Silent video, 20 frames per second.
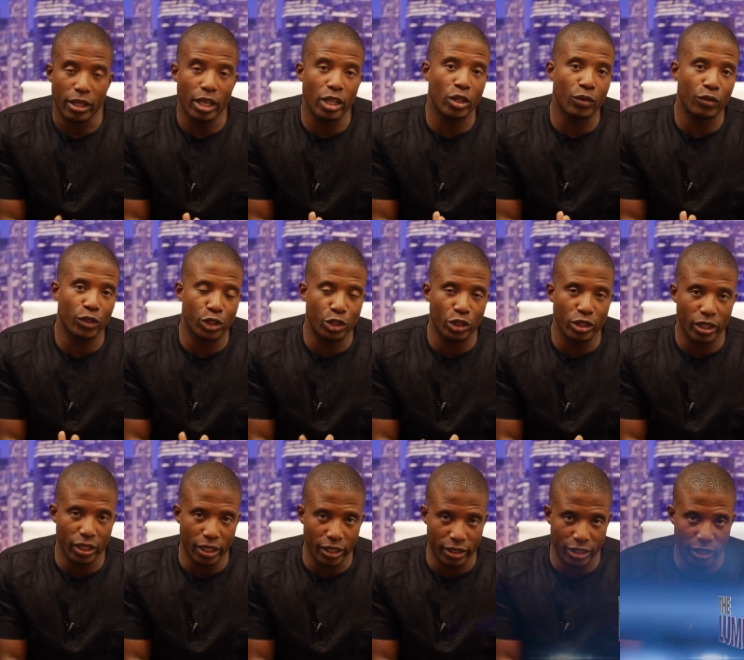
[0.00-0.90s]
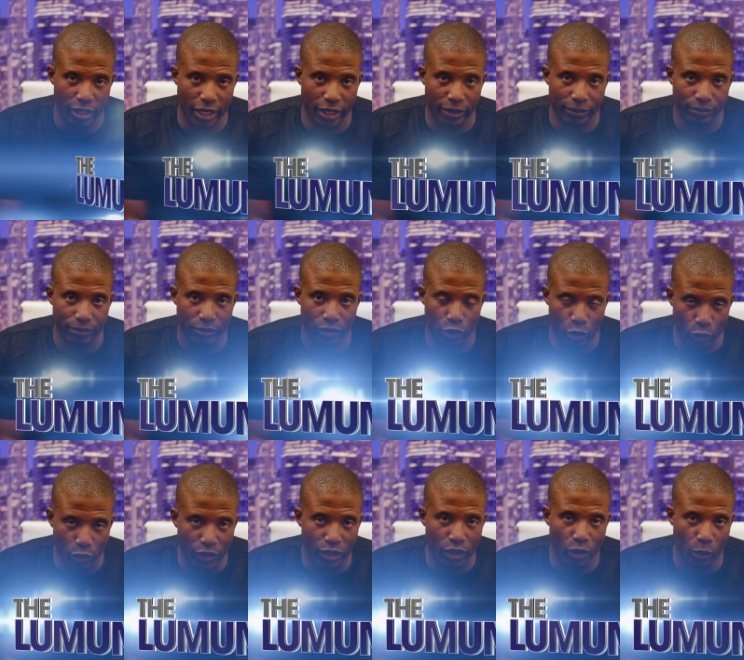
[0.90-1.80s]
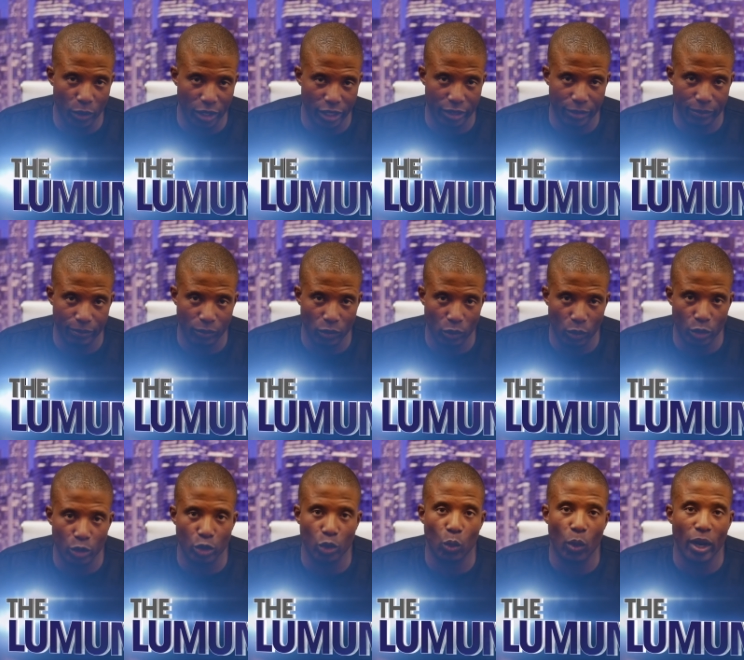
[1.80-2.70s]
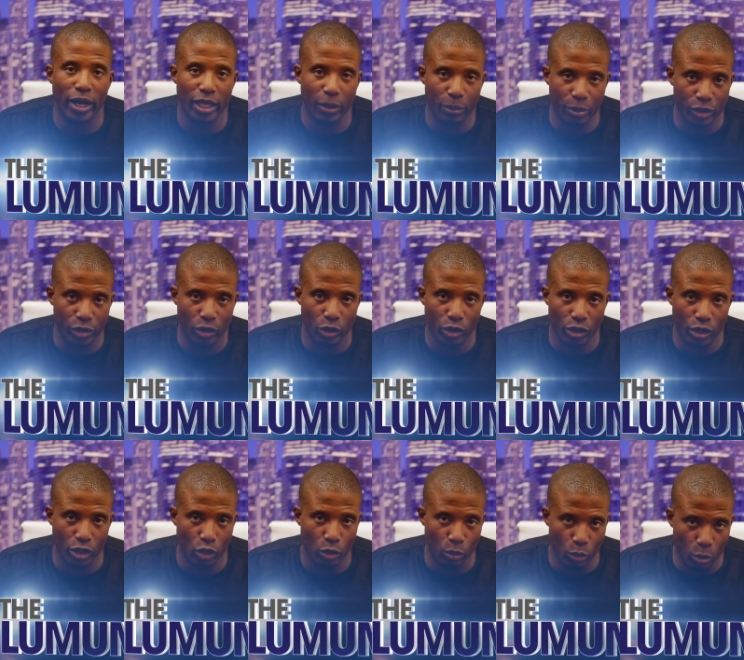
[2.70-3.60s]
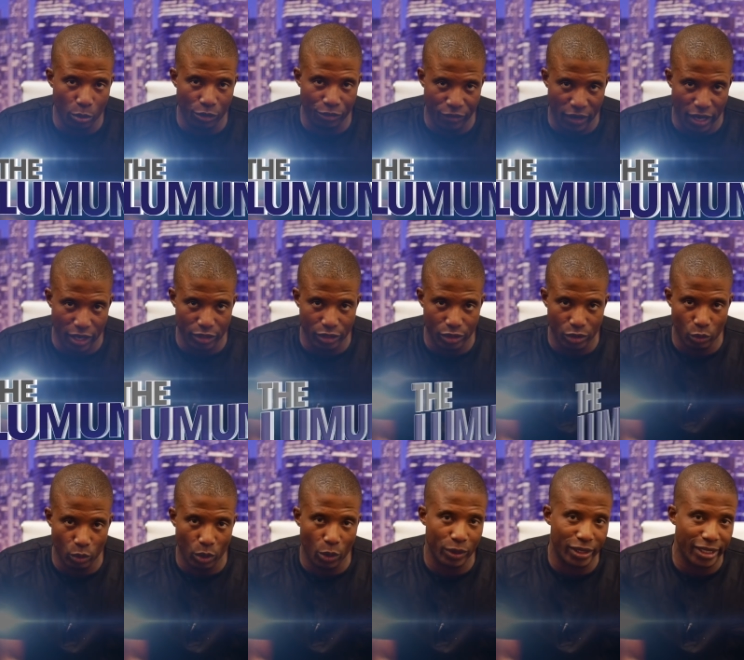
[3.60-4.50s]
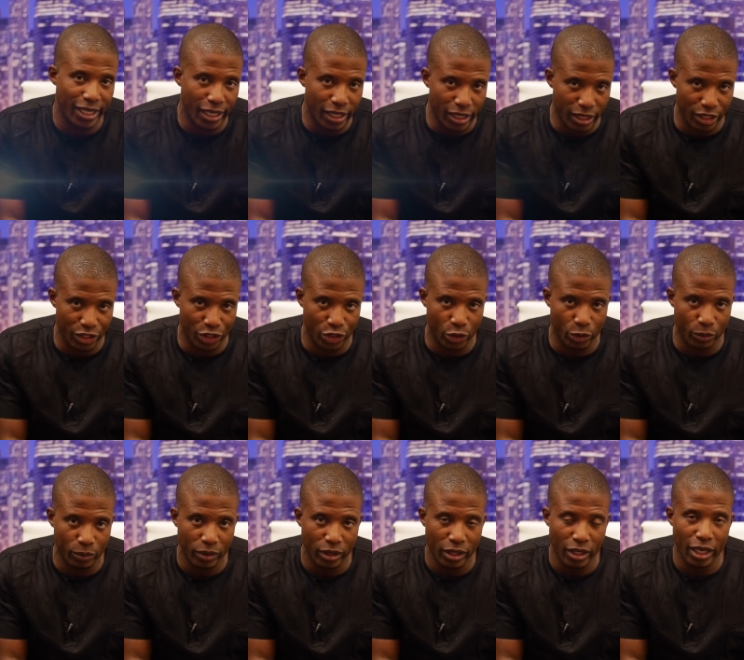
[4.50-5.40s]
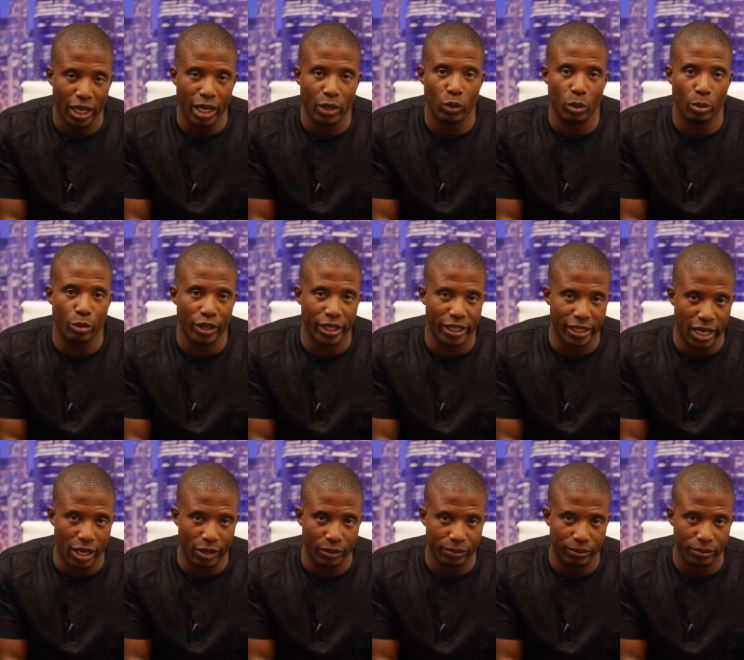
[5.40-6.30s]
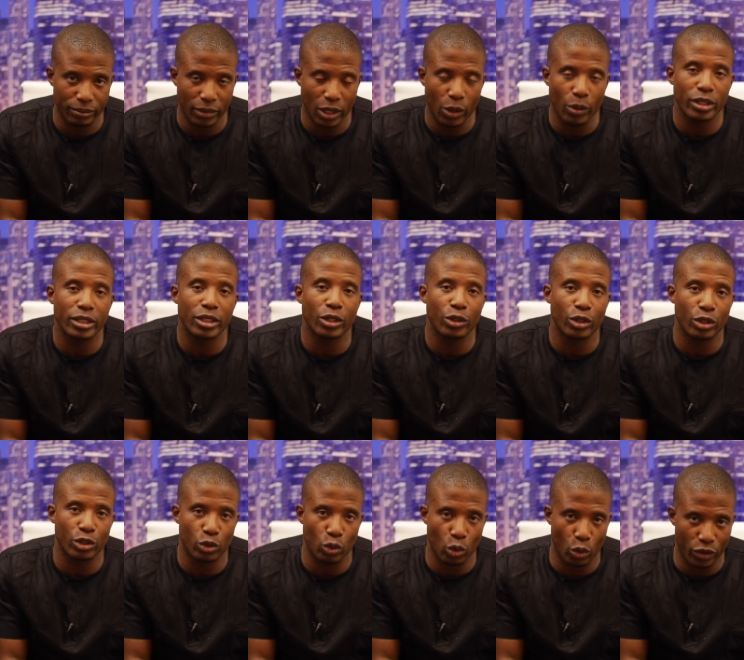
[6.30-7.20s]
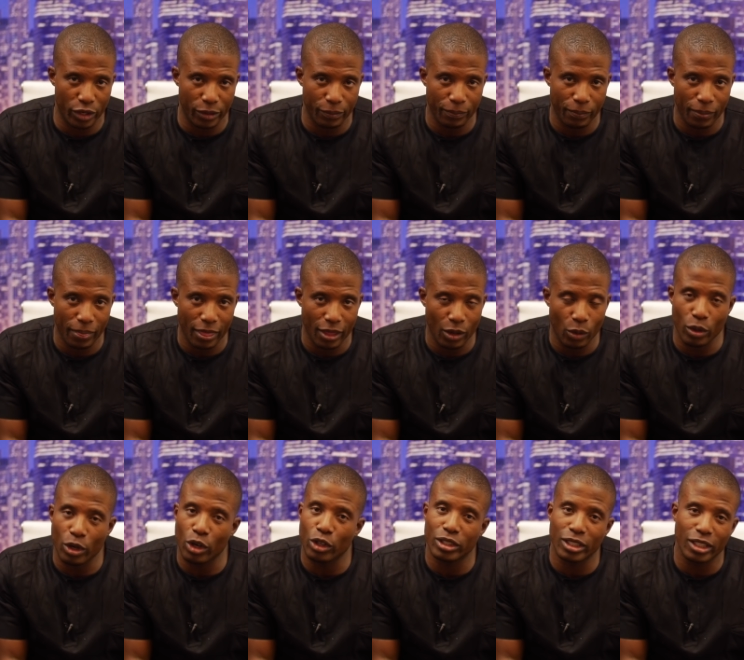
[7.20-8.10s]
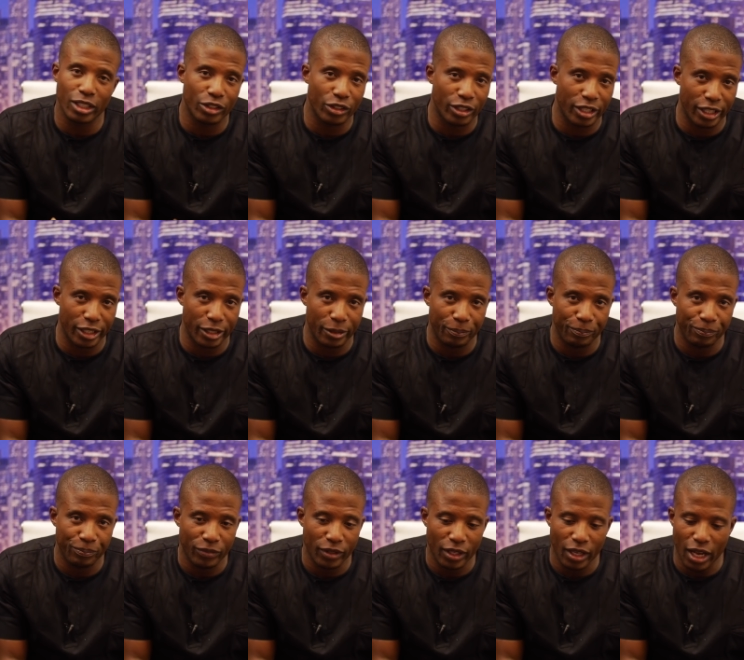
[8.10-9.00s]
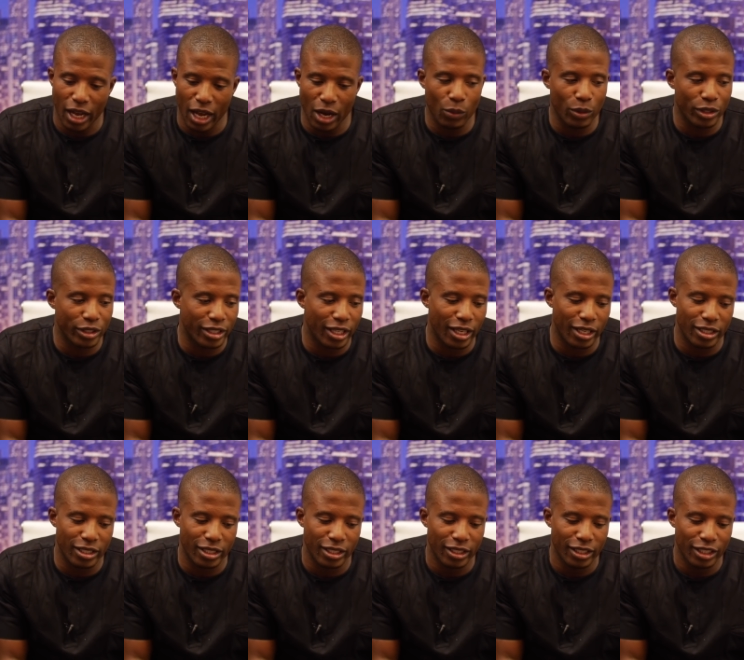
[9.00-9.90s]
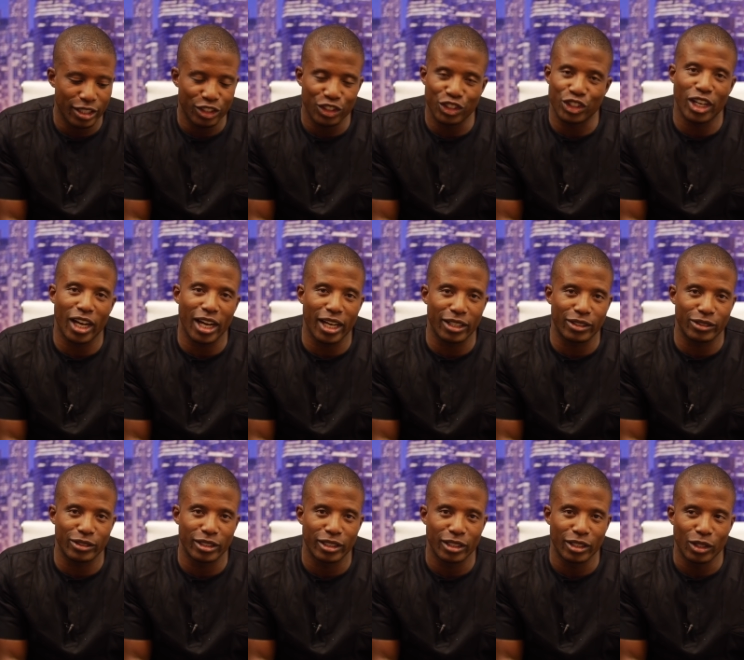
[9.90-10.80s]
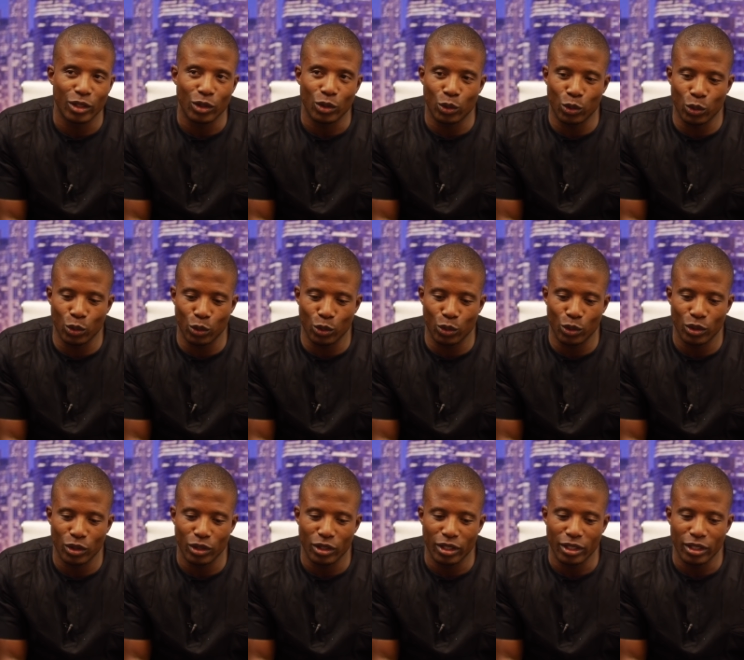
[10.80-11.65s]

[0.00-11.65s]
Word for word: Thank you for tuning in tonight. During the week, we do one episode in the Lumumba Files where we take an issue and we break it down. I want to tell you a story. When I was a little kid, I was that child who